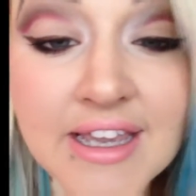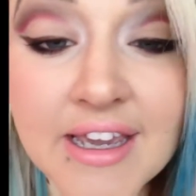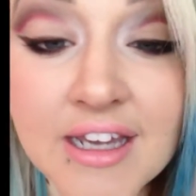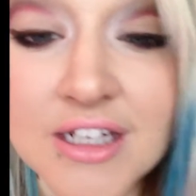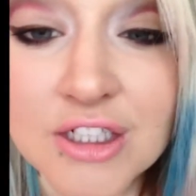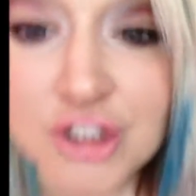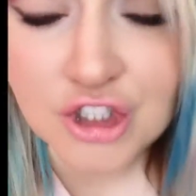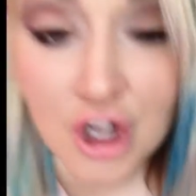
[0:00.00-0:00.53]
like
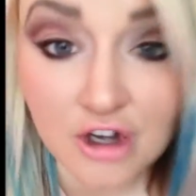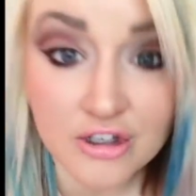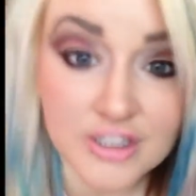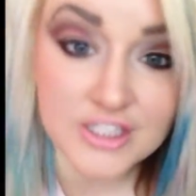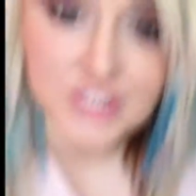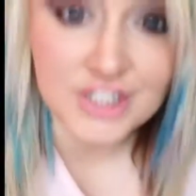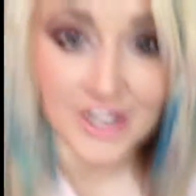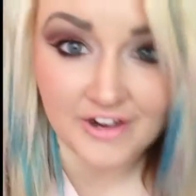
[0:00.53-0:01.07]
a
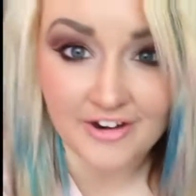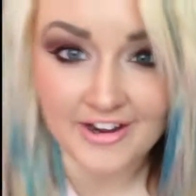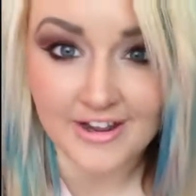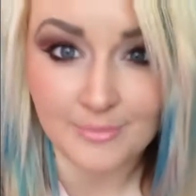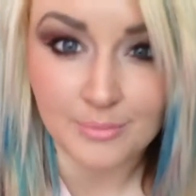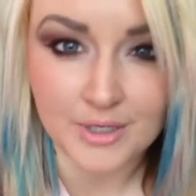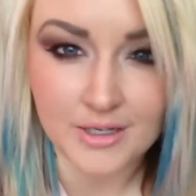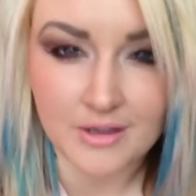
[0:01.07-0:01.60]
chocolate cherry,
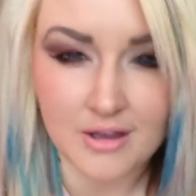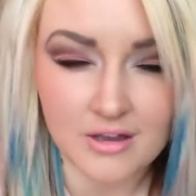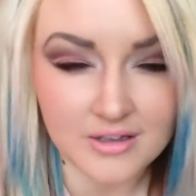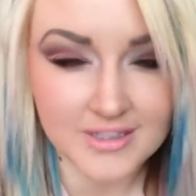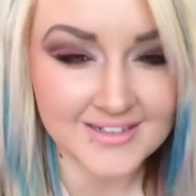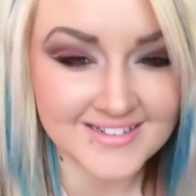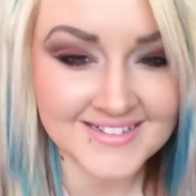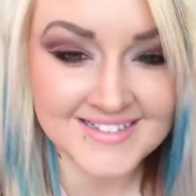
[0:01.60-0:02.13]
I'm gonna call
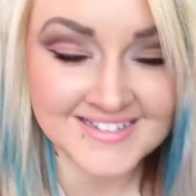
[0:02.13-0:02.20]
it.